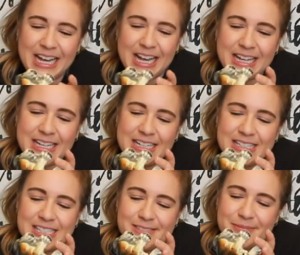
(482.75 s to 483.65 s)
And it
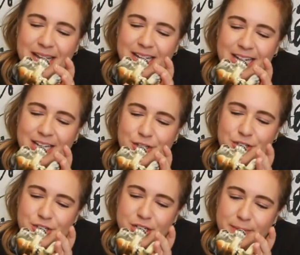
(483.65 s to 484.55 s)
is made
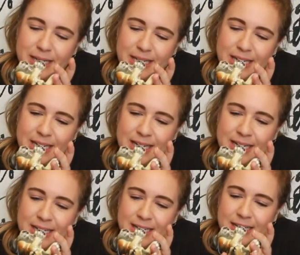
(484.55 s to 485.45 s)
in Germany
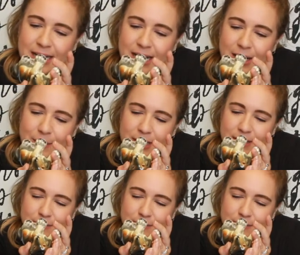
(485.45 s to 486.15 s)
um,